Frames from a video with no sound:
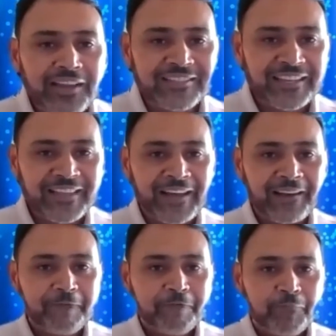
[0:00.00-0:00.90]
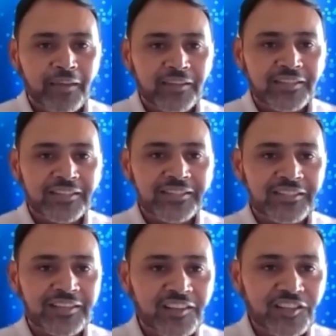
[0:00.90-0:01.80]
can say that.
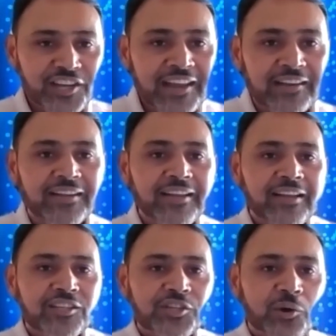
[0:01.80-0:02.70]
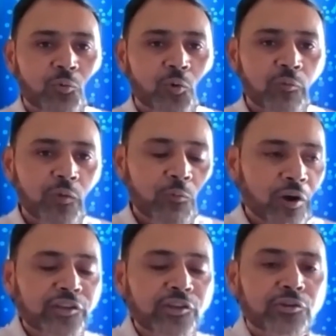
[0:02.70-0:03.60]
It's cliched. So what we
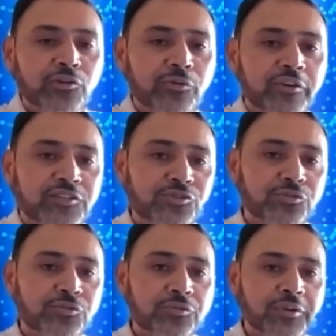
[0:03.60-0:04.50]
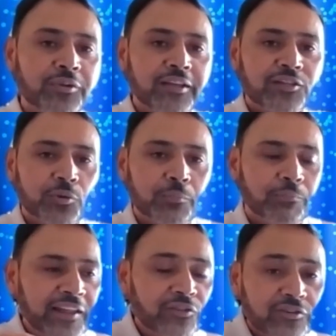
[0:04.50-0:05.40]
want you to do is to
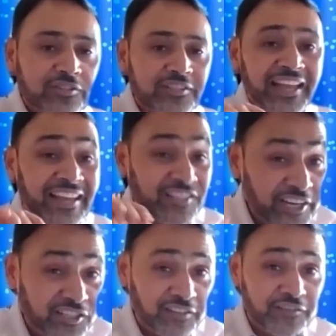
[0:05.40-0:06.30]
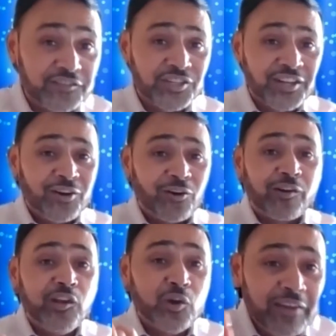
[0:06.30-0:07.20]
bring those adjectives or
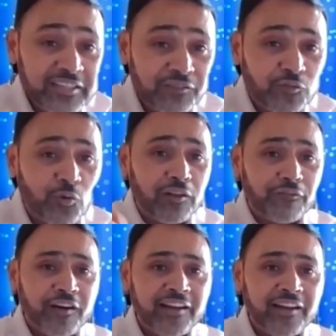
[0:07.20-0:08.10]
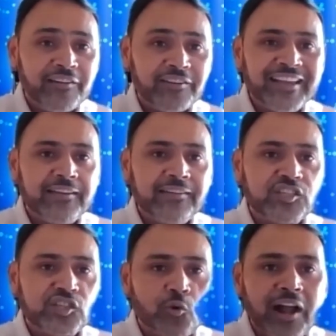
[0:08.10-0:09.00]
innovative qualifiers that
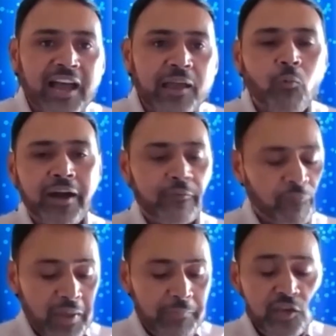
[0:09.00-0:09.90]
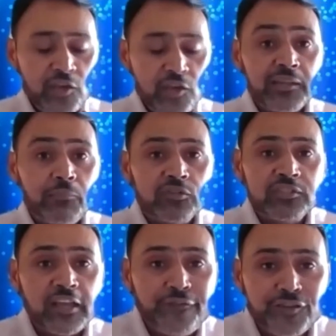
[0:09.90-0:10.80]
describe why maybe you're doing the
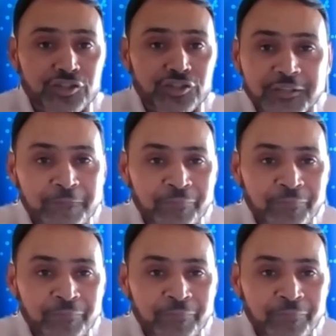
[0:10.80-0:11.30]
most efficient